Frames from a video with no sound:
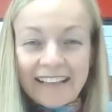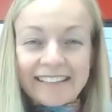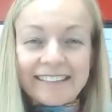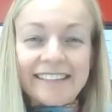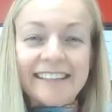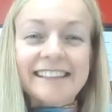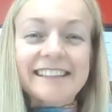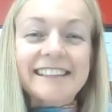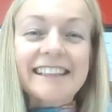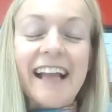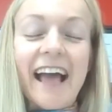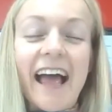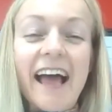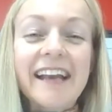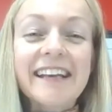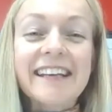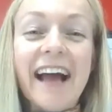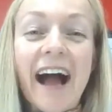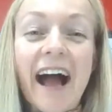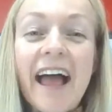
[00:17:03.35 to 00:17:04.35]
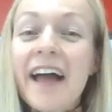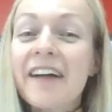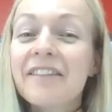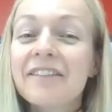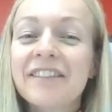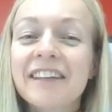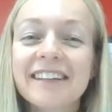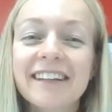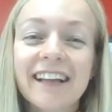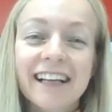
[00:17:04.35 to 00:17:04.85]
Listen, and I
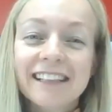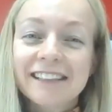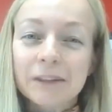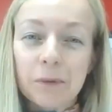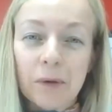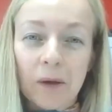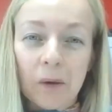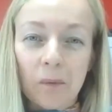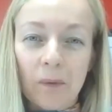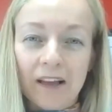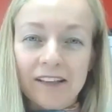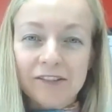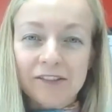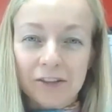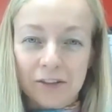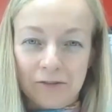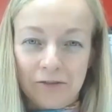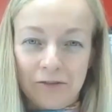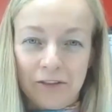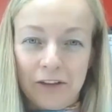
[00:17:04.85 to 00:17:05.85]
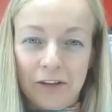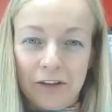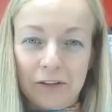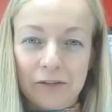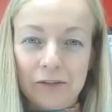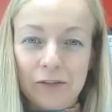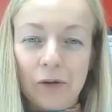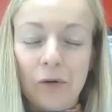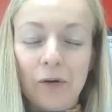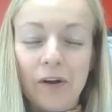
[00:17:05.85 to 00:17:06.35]
have the last quick question for you.
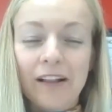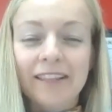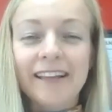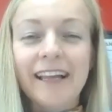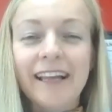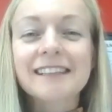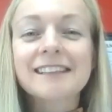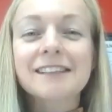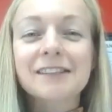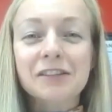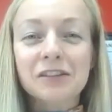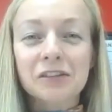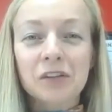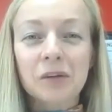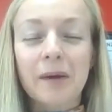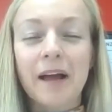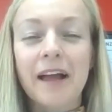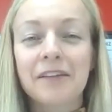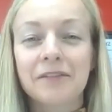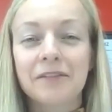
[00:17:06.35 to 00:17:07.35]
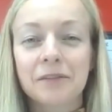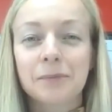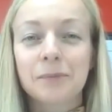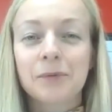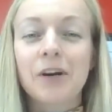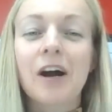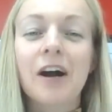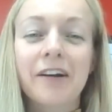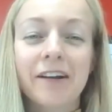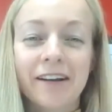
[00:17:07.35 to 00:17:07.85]
So let's assume I have a
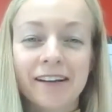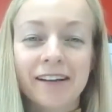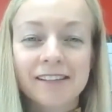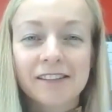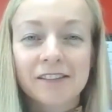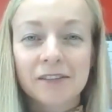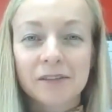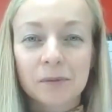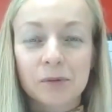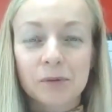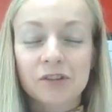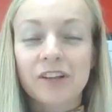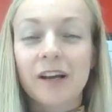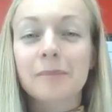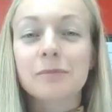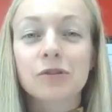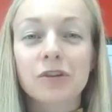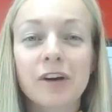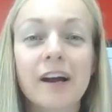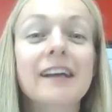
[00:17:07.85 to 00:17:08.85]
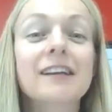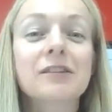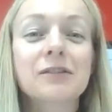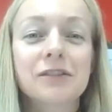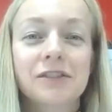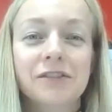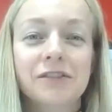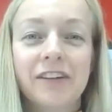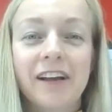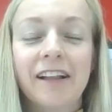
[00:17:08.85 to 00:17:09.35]
product which I'm trying
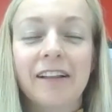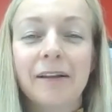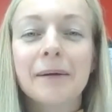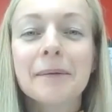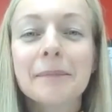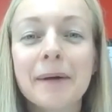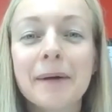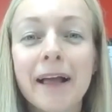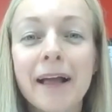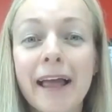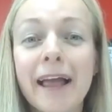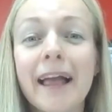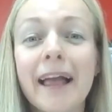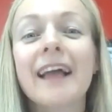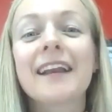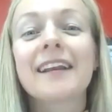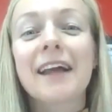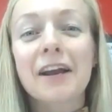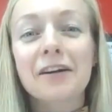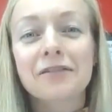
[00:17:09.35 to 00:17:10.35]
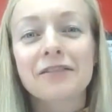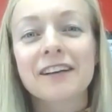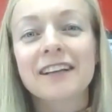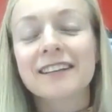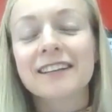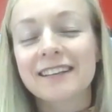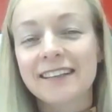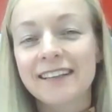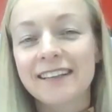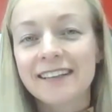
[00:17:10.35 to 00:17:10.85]
to develop, and I
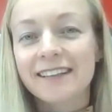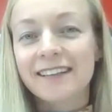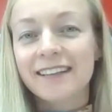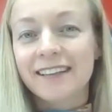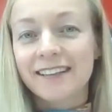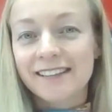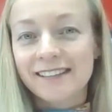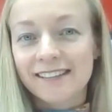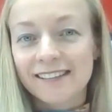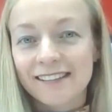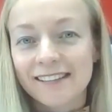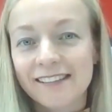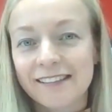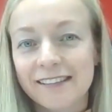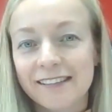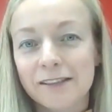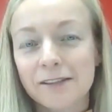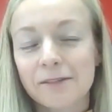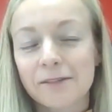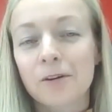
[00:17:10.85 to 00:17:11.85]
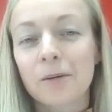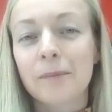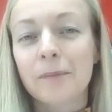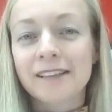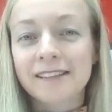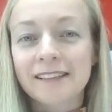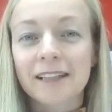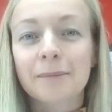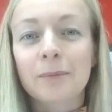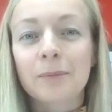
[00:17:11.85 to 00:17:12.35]
really need the assistance from
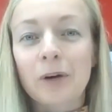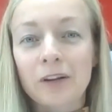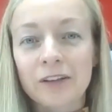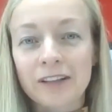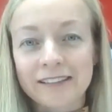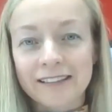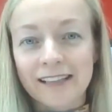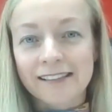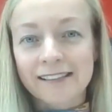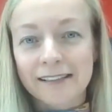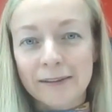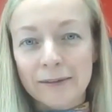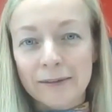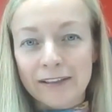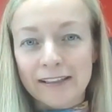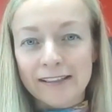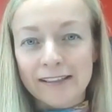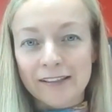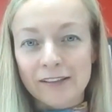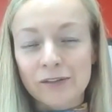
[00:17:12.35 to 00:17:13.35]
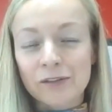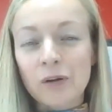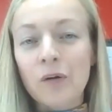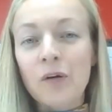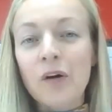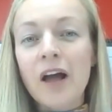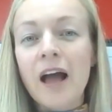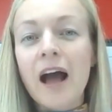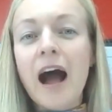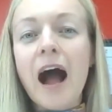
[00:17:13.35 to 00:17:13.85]
NZ Product Accelerator.
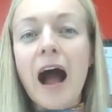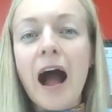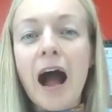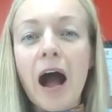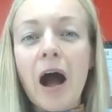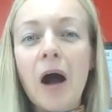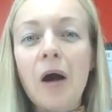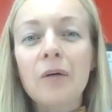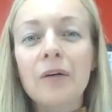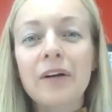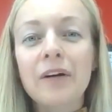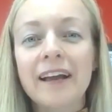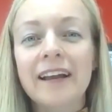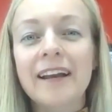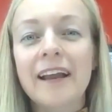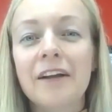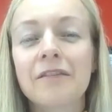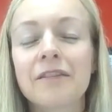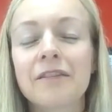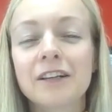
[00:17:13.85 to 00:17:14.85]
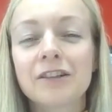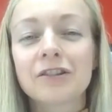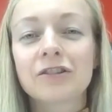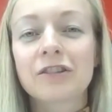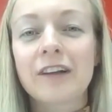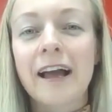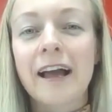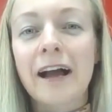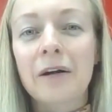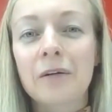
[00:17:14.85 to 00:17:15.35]
So how can I
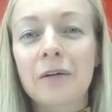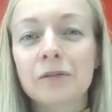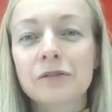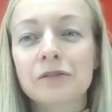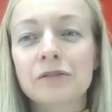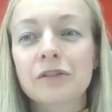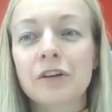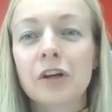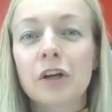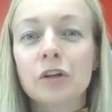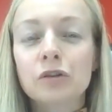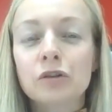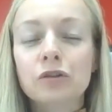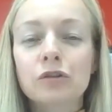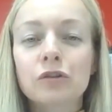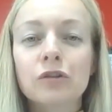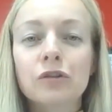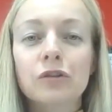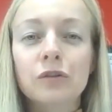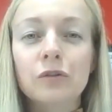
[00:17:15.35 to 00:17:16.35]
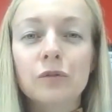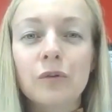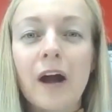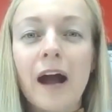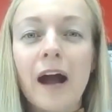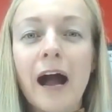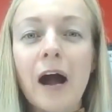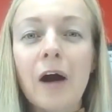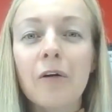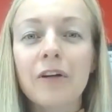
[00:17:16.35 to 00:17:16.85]
reach out to you?
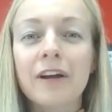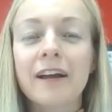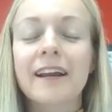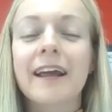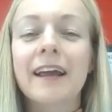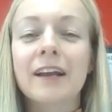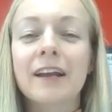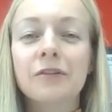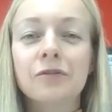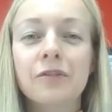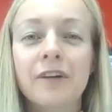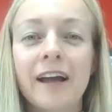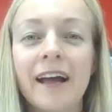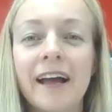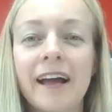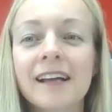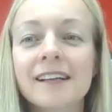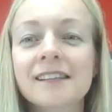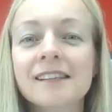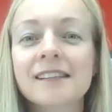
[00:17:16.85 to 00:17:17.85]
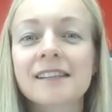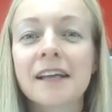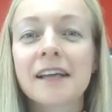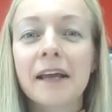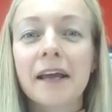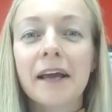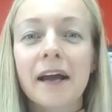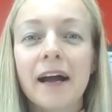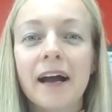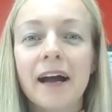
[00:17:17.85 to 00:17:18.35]
How can I address
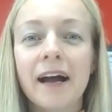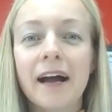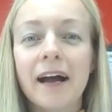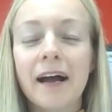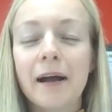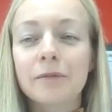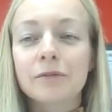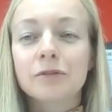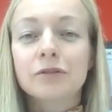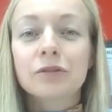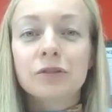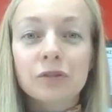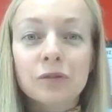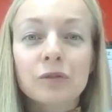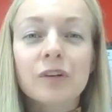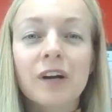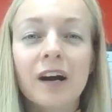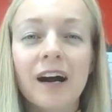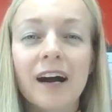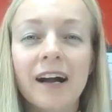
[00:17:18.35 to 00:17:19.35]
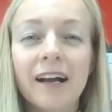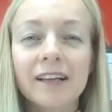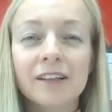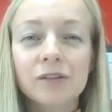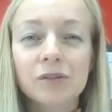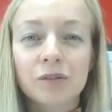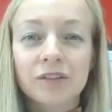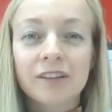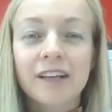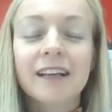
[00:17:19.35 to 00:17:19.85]
to you
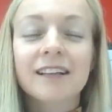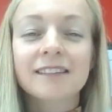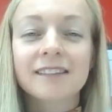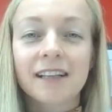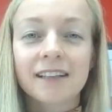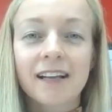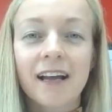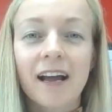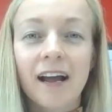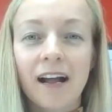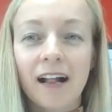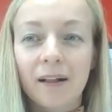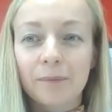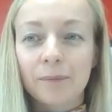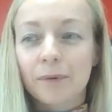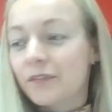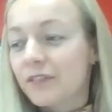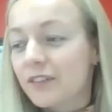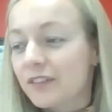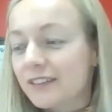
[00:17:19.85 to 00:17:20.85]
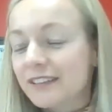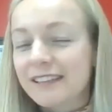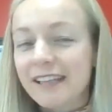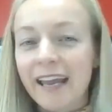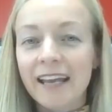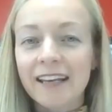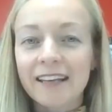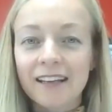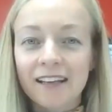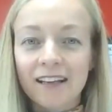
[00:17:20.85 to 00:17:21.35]
guys to get that help? If there is
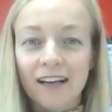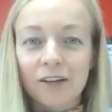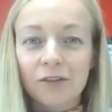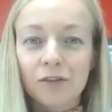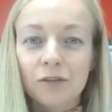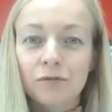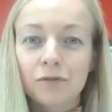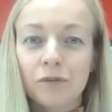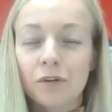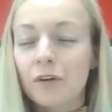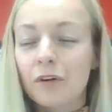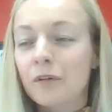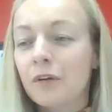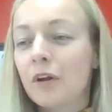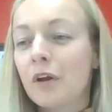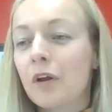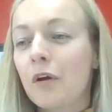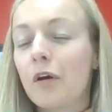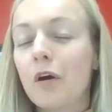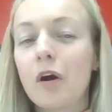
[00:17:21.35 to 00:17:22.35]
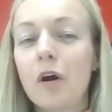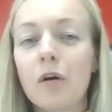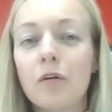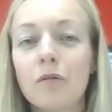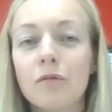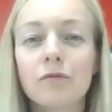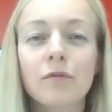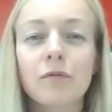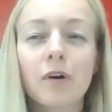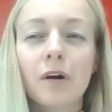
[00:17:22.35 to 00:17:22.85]
any kind of a
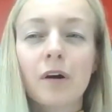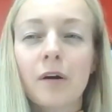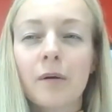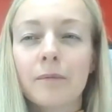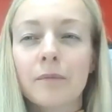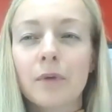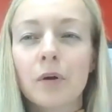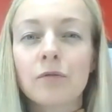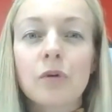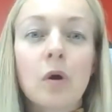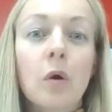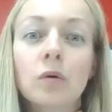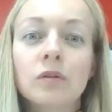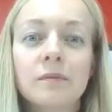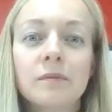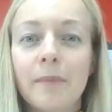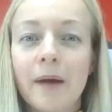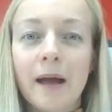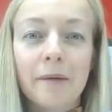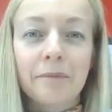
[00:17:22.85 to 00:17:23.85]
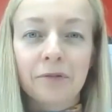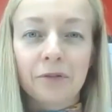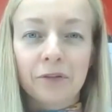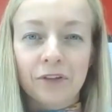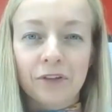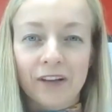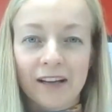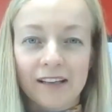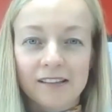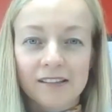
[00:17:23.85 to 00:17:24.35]
roadmap for
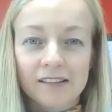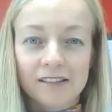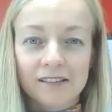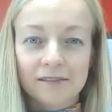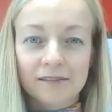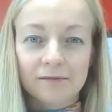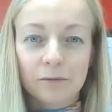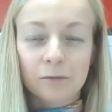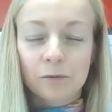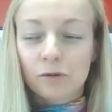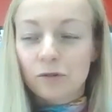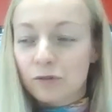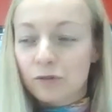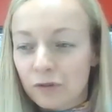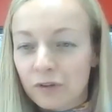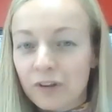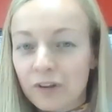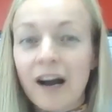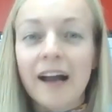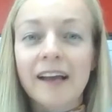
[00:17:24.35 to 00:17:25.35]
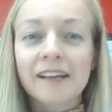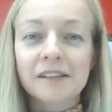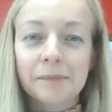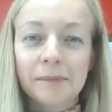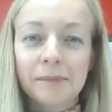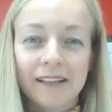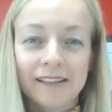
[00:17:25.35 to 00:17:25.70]
that, would you guide me?